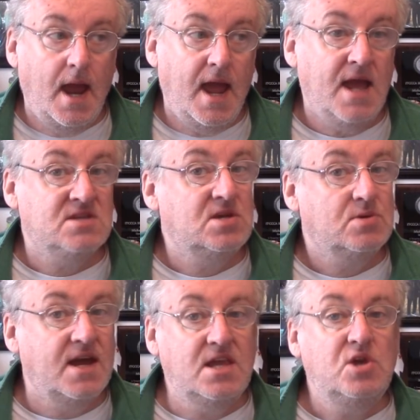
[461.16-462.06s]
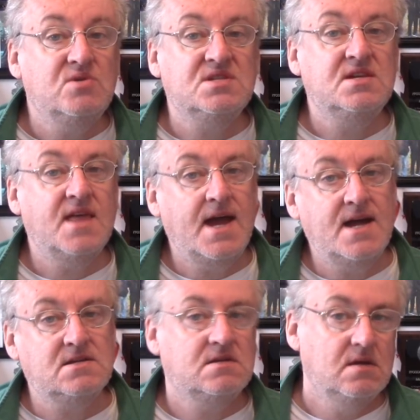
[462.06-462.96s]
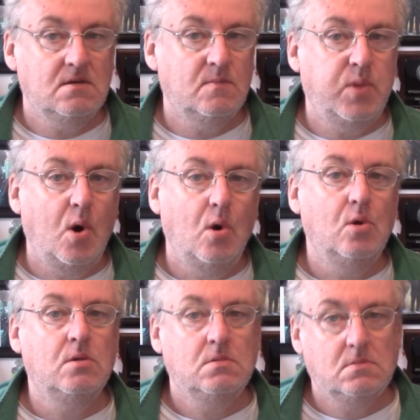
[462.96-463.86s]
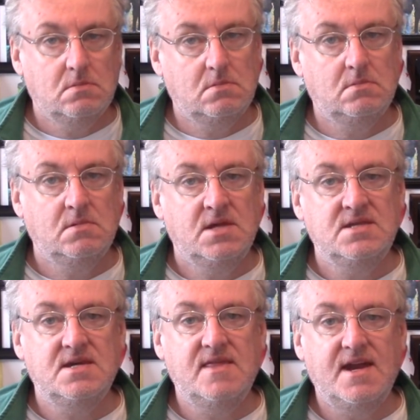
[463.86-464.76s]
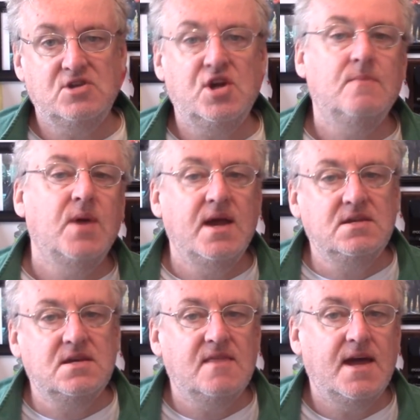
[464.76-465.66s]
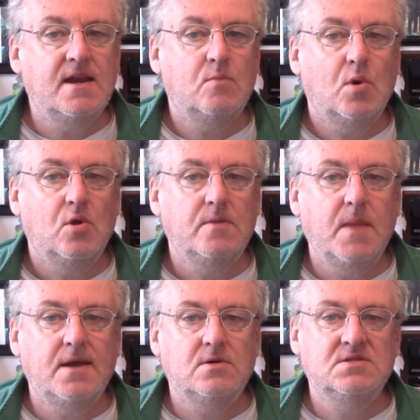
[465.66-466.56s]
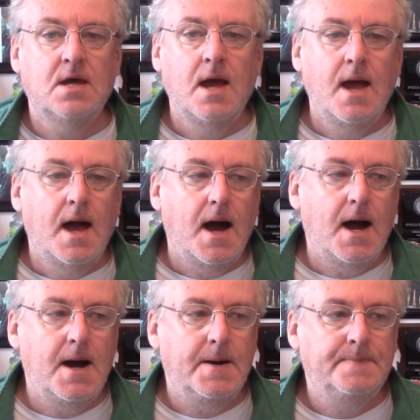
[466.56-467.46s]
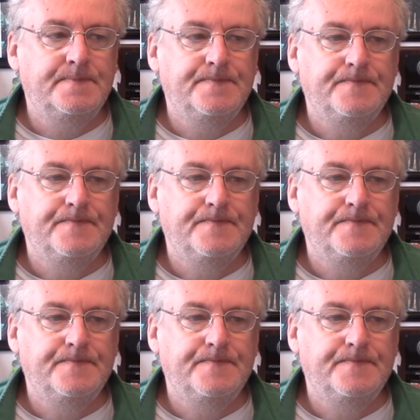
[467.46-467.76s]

and so getting used to that pole he did that at Champaign did that at Rolling Meadows um,